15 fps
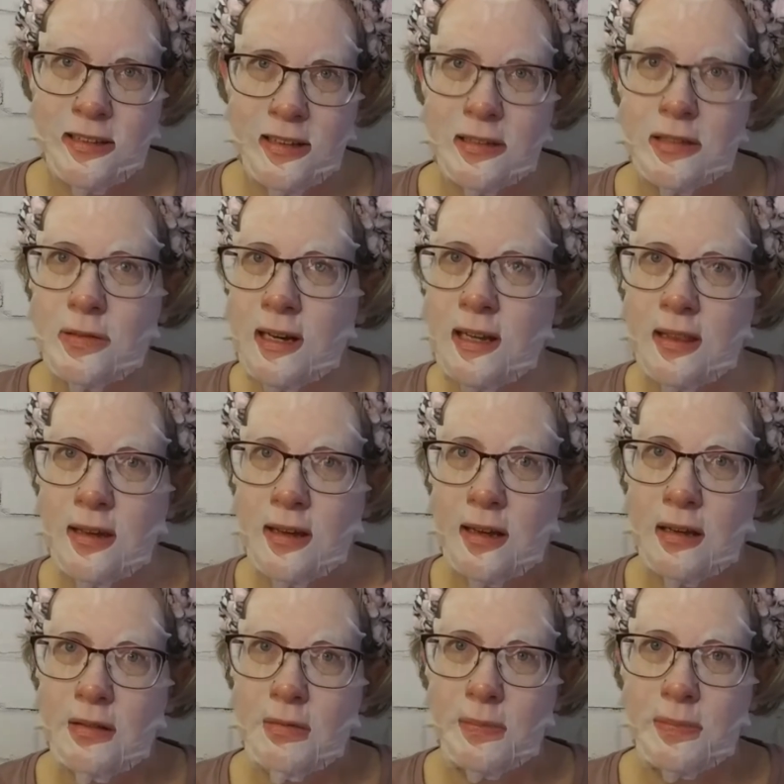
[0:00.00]
That's why I thought
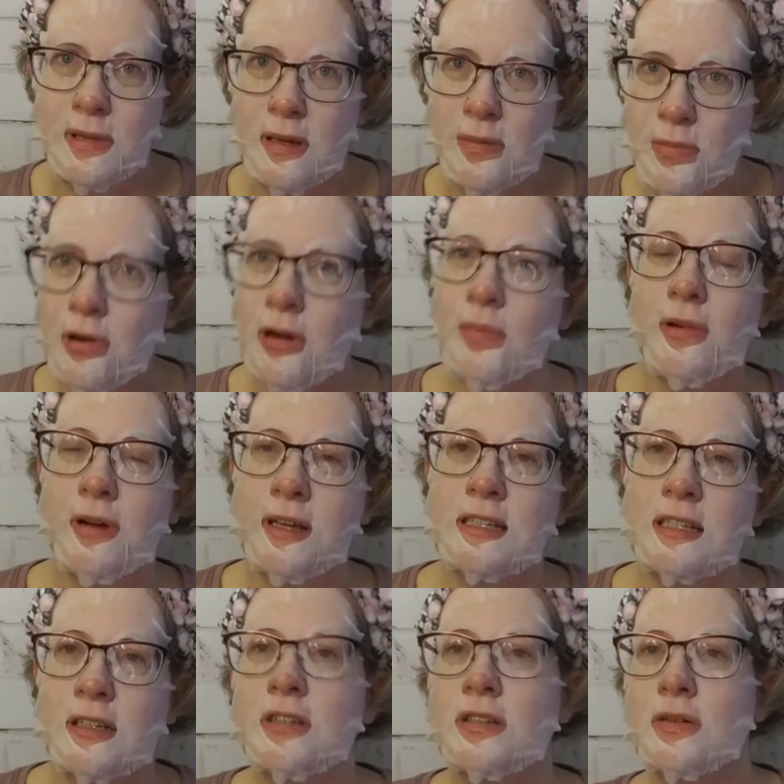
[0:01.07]
it would be
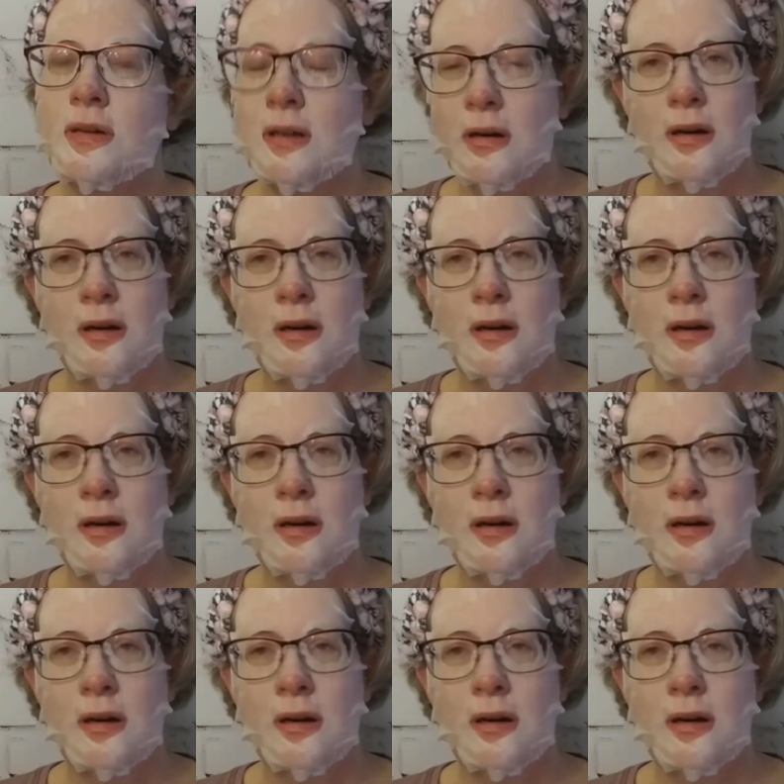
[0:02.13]
appropriate to do it